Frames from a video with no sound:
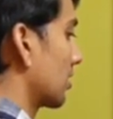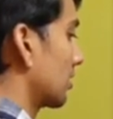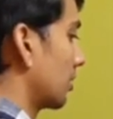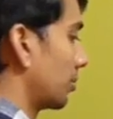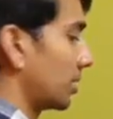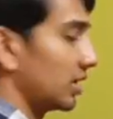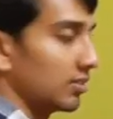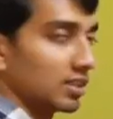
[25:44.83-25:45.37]
the
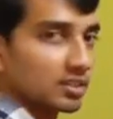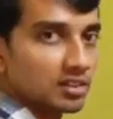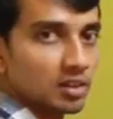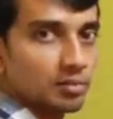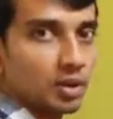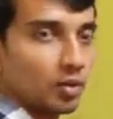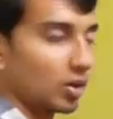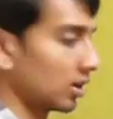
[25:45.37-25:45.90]
previous
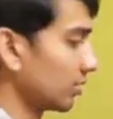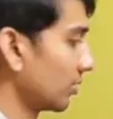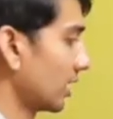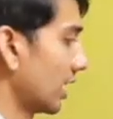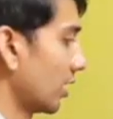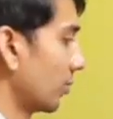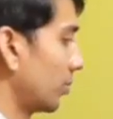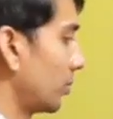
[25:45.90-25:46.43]
lemma what we
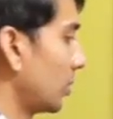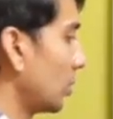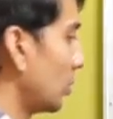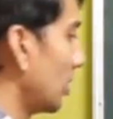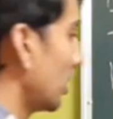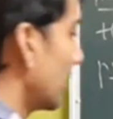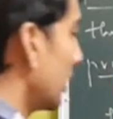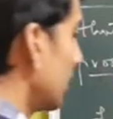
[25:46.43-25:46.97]
have
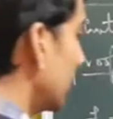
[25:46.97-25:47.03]
proved,